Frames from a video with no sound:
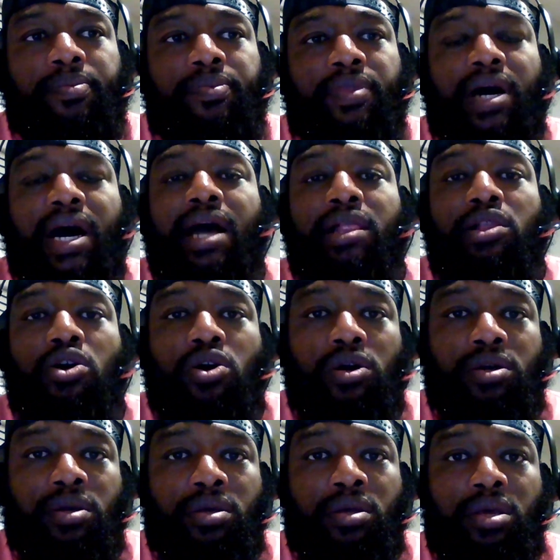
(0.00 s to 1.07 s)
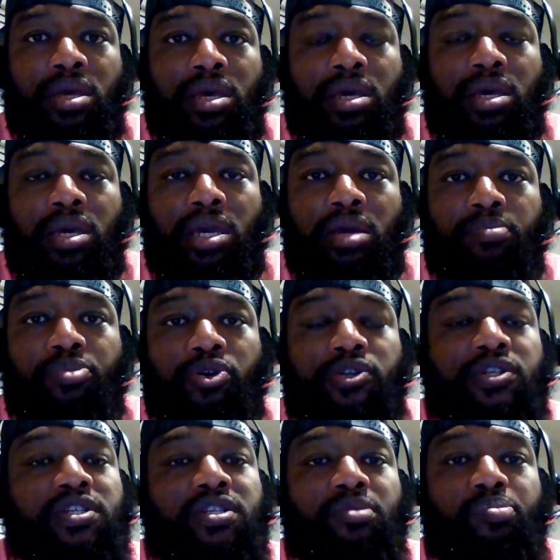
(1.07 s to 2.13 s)
dialogue and
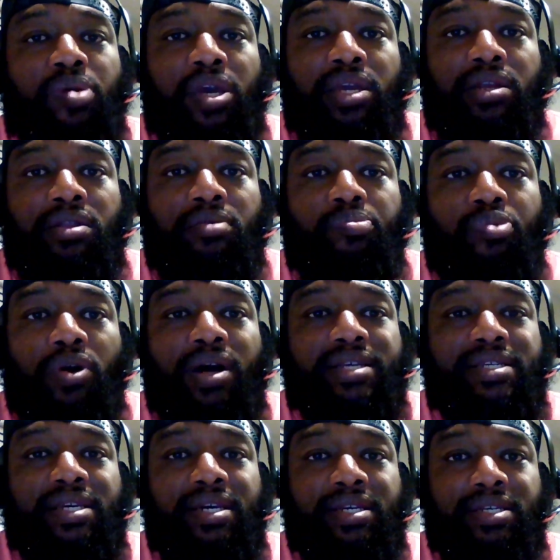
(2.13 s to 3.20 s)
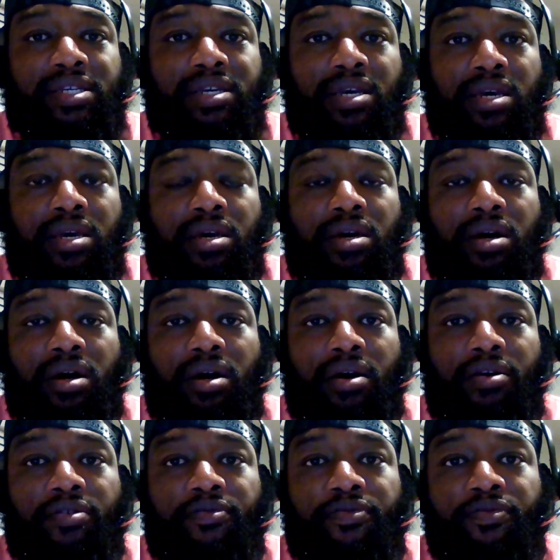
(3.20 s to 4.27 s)
participate in the process
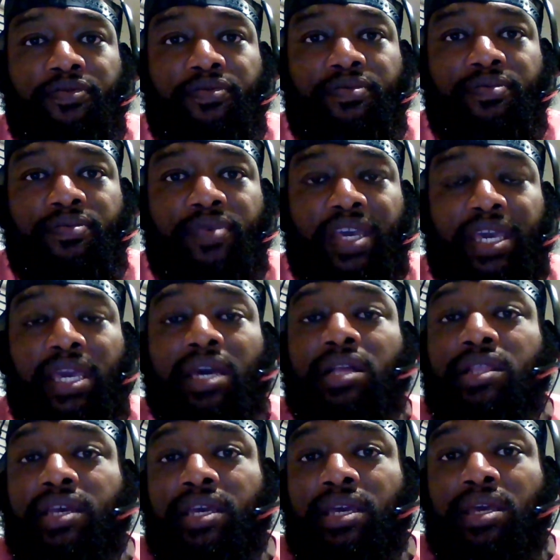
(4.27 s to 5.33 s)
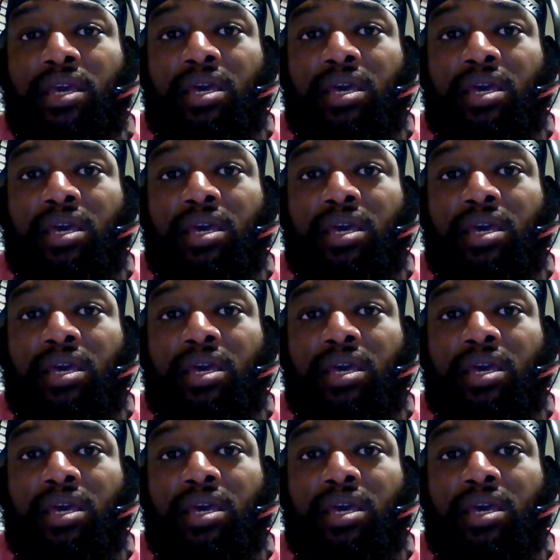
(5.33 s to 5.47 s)
of healing.